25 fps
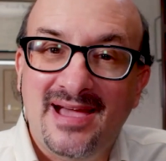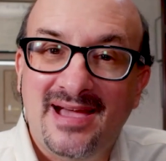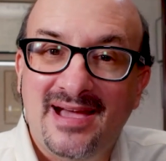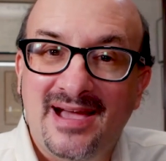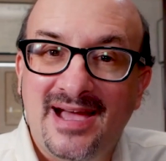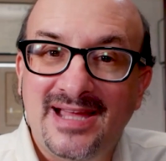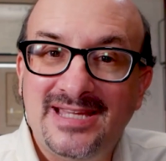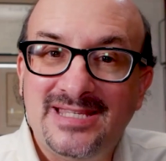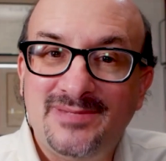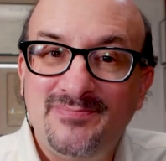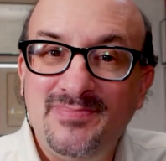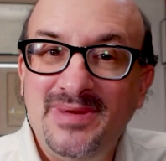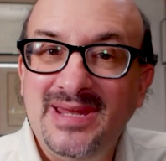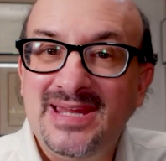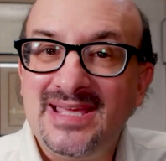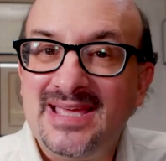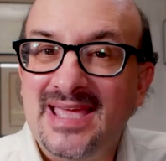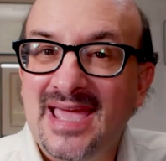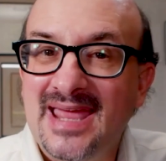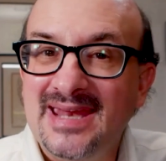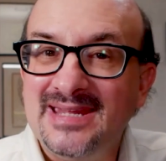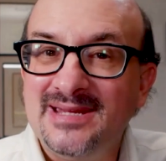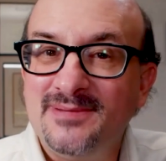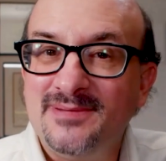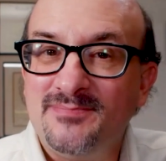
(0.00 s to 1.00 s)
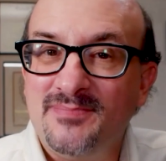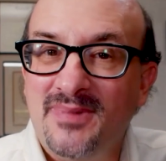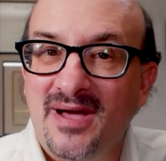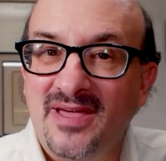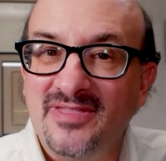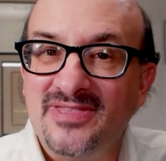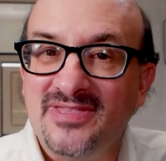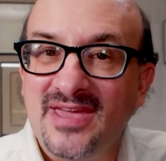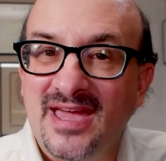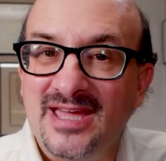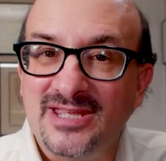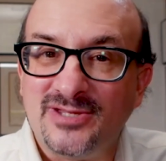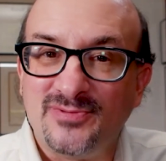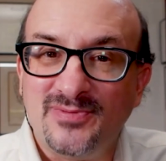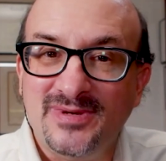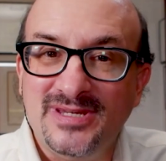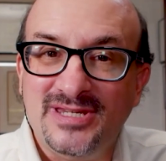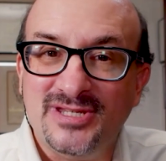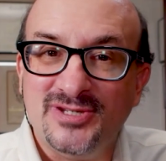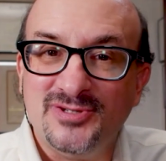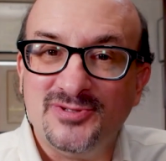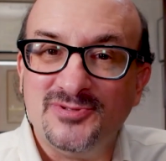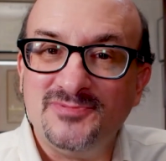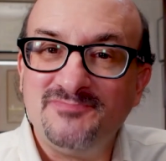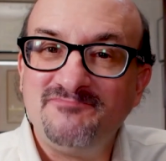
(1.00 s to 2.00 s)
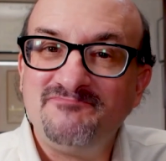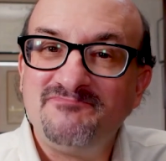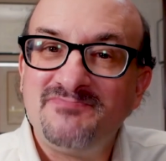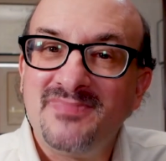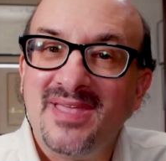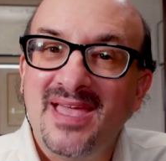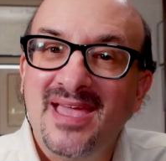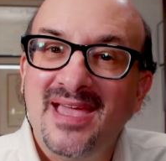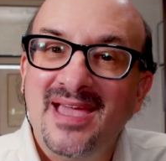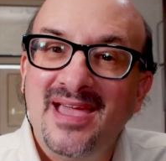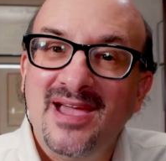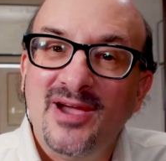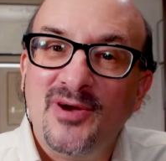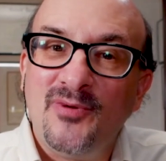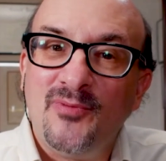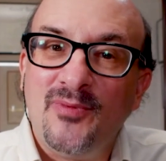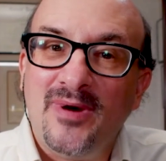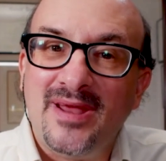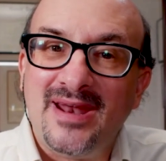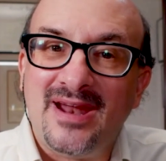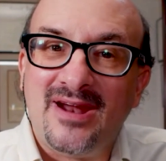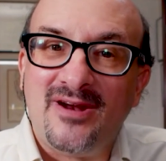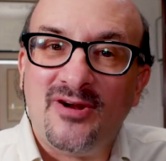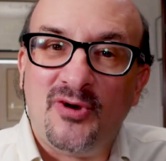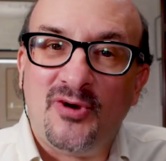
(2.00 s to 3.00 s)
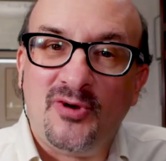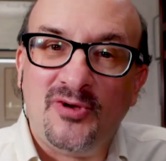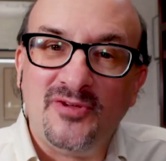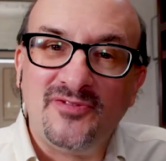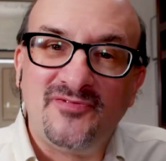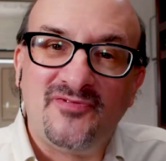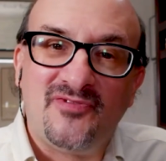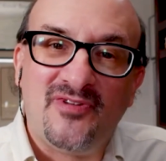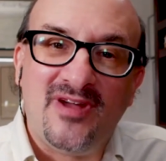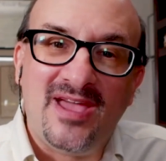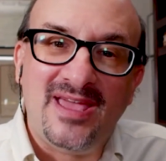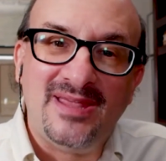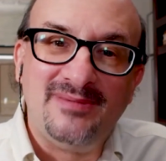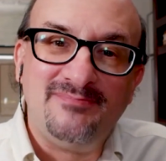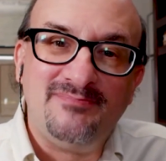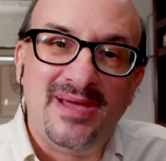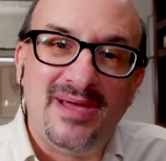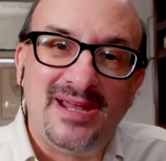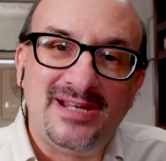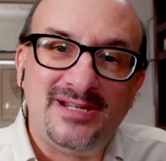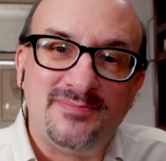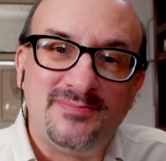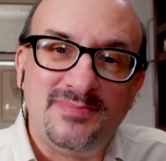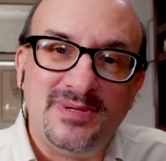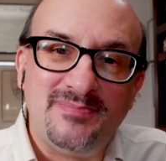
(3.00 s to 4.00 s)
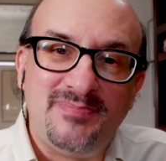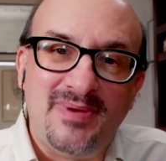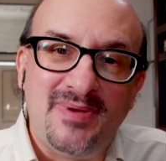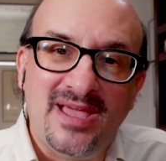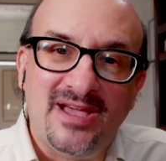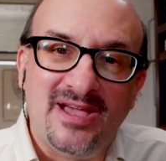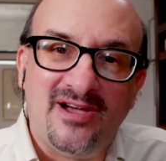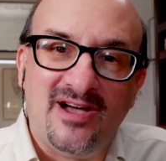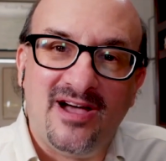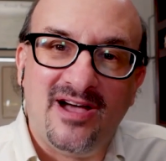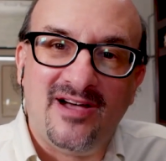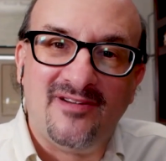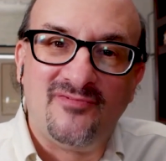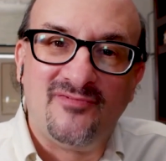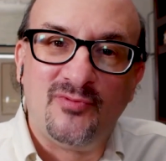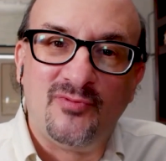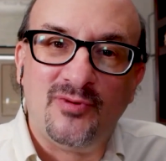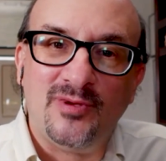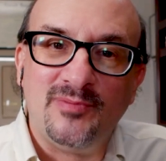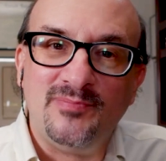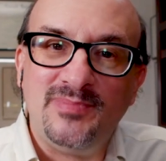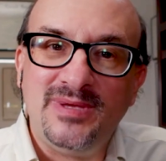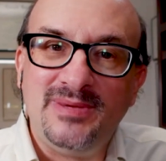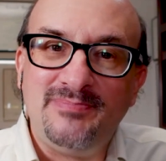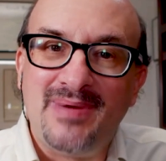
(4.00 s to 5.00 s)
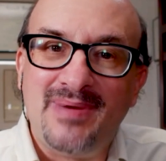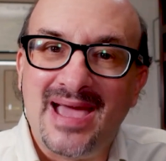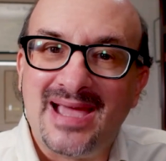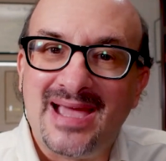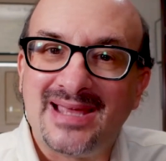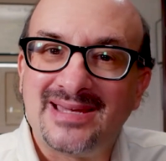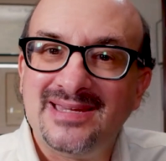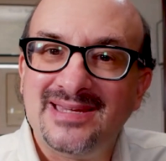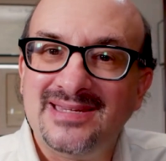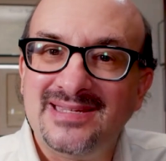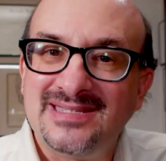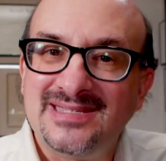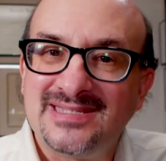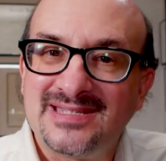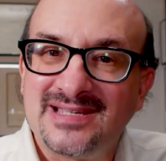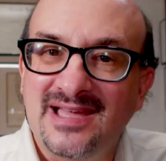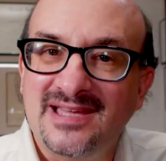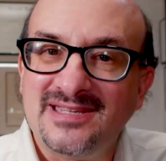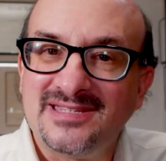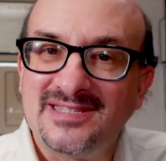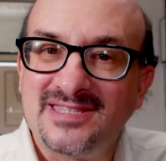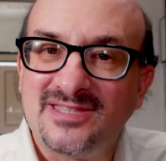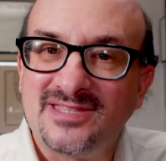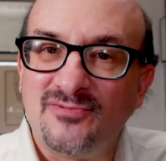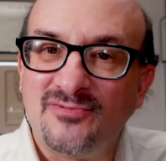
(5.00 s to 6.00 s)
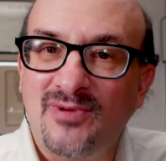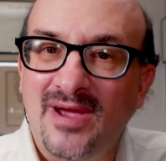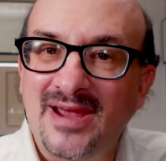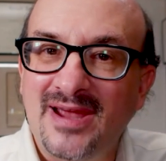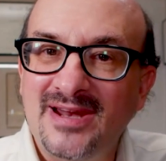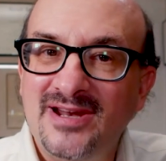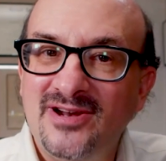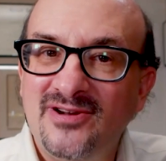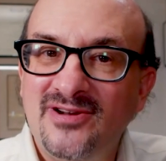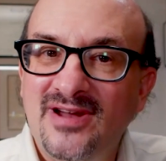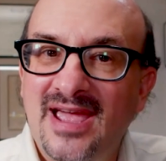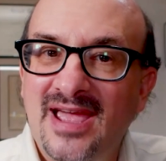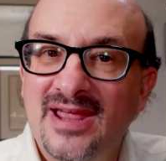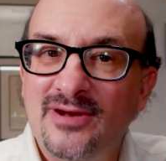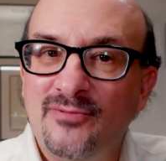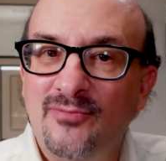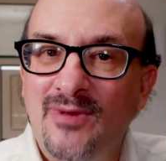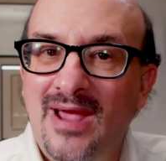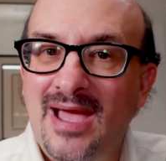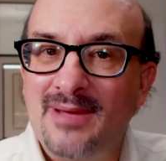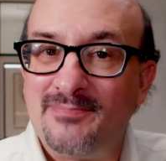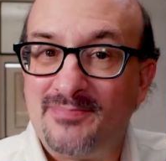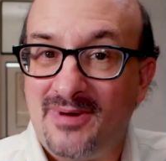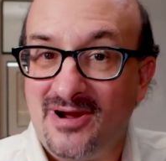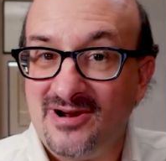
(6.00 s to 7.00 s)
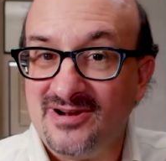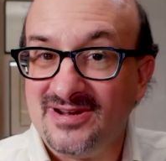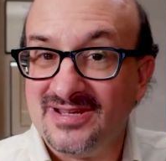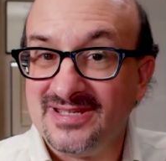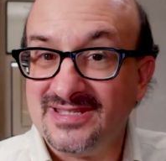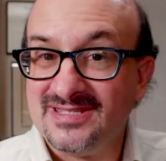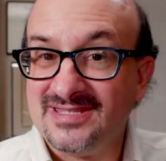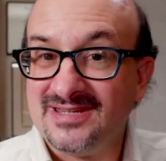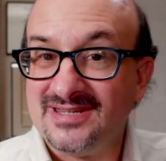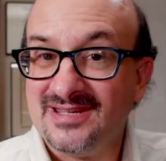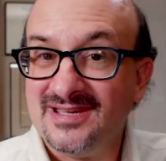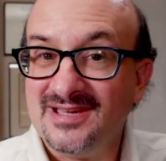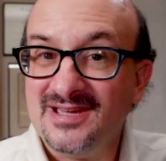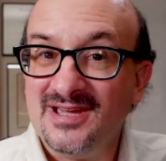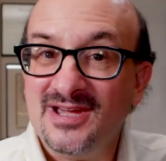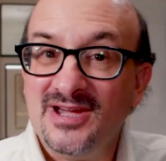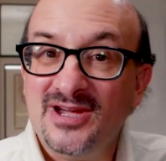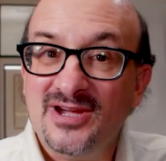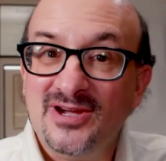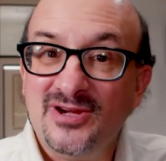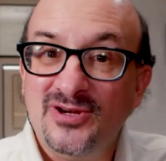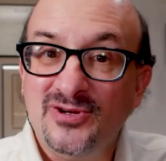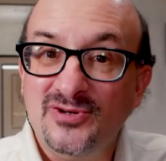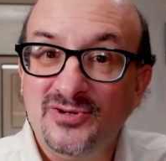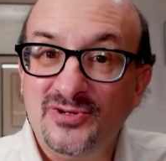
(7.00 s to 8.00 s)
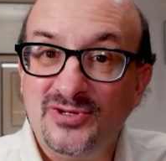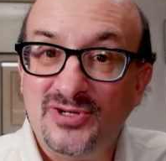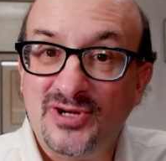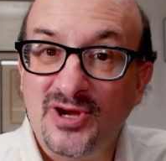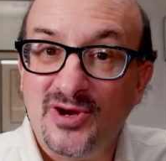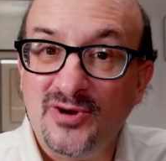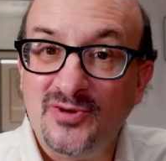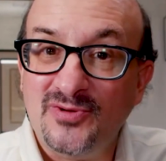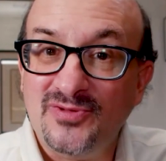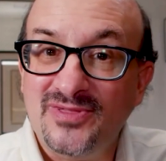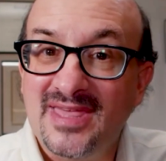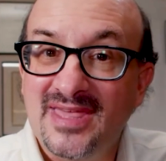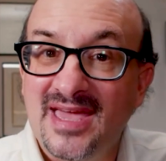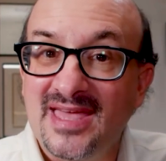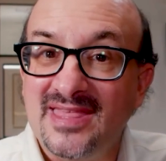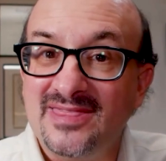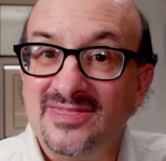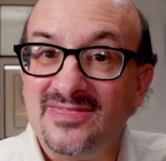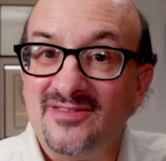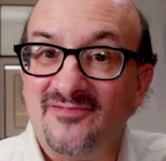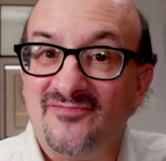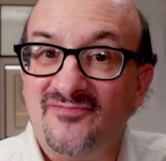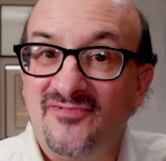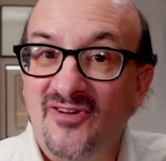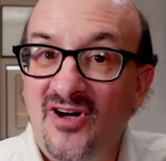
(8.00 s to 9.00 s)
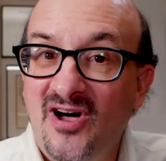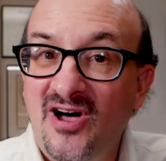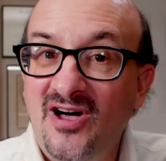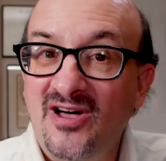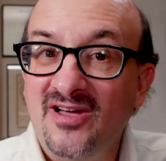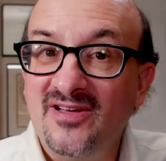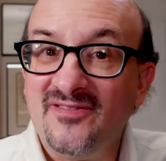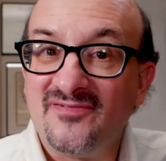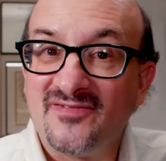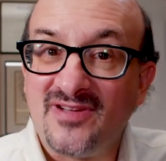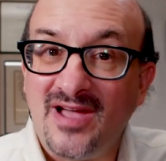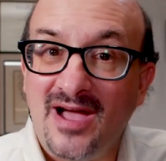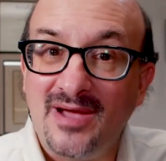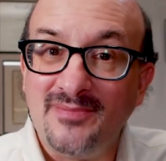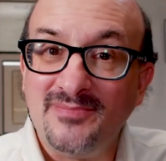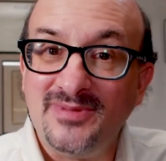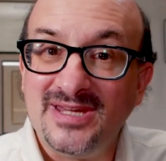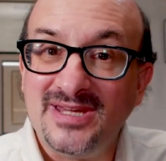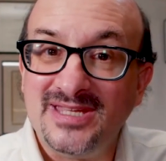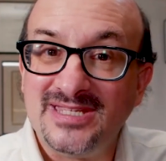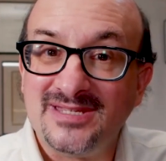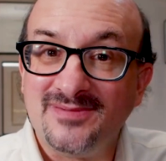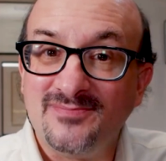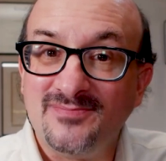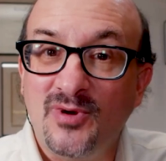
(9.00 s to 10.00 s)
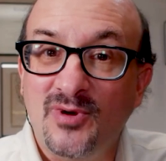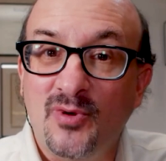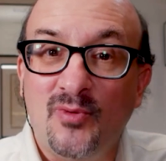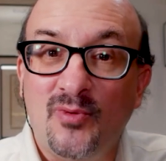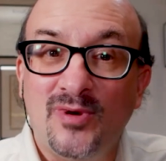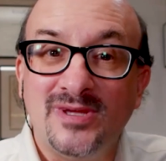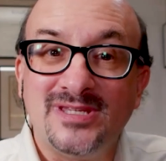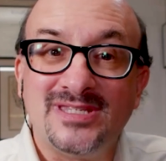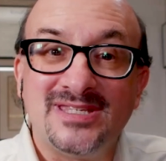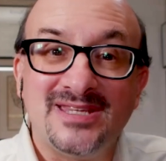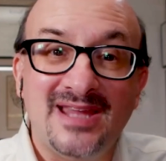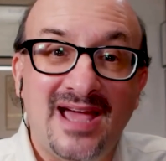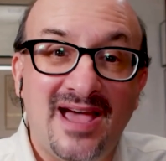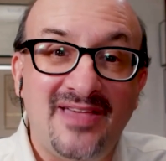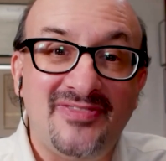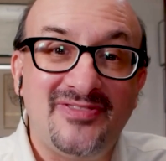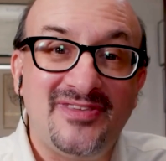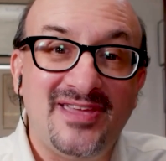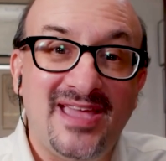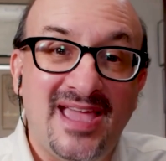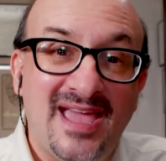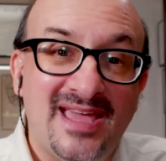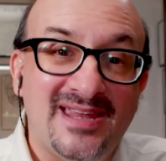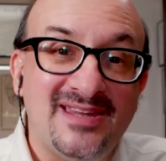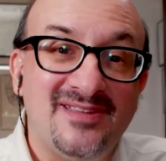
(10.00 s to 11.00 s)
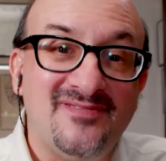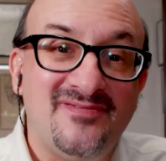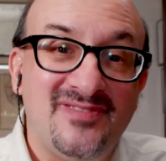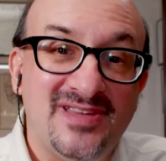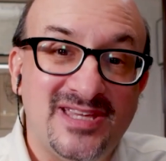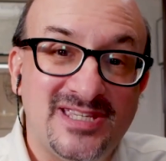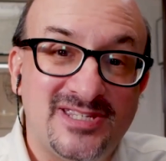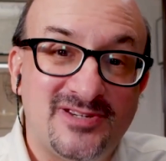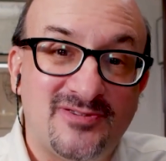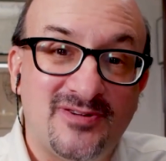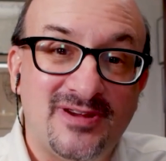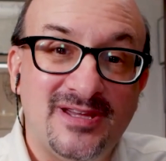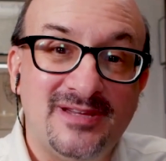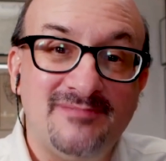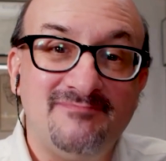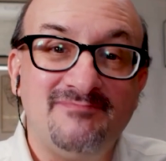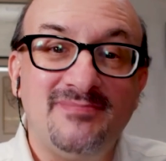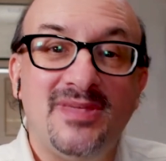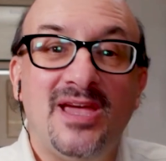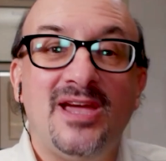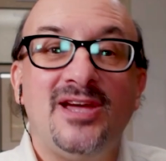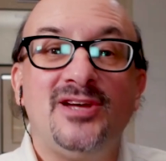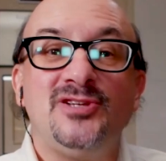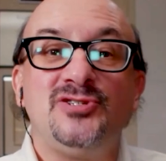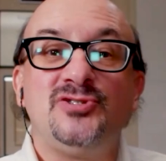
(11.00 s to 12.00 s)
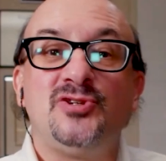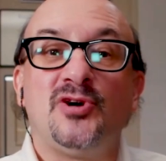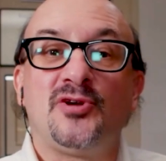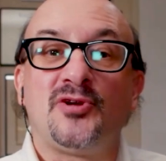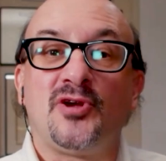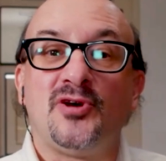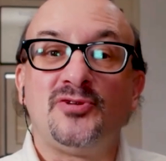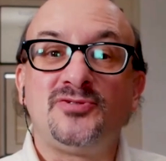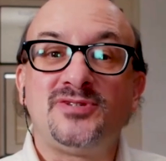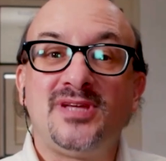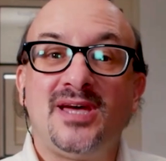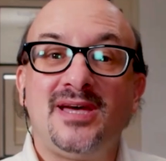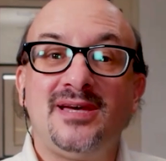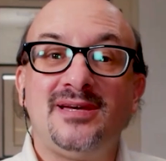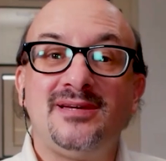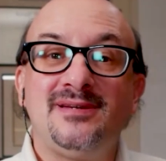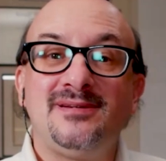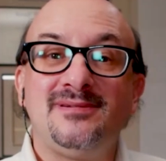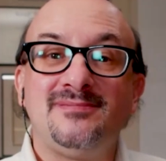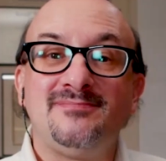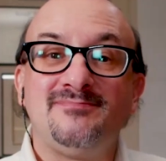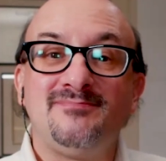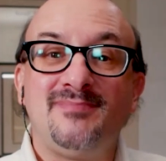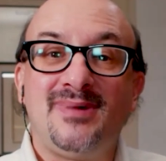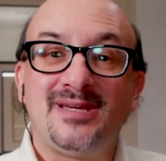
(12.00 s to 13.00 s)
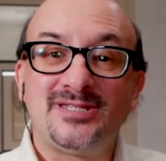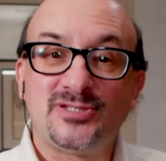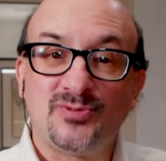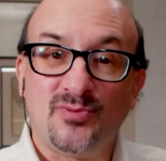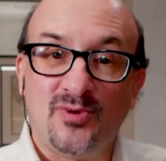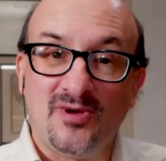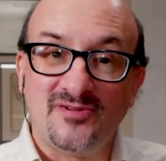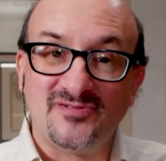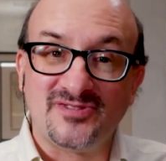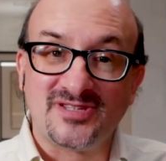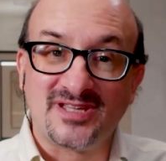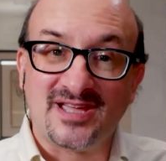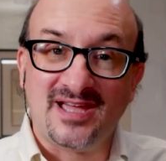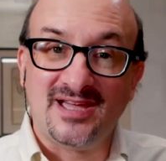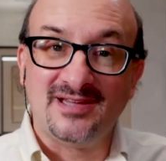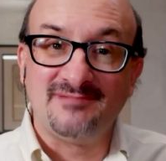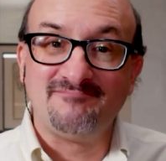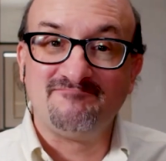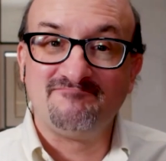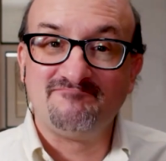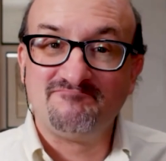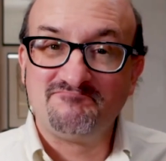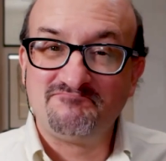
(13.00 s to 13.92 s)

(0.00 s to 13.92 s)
Let's meet again in a month as we do when our old friend Benjamin Paloff will be back to discuss the writer and rap artist who showed that the fall of communism was not the end of history, Dorota Masłowska.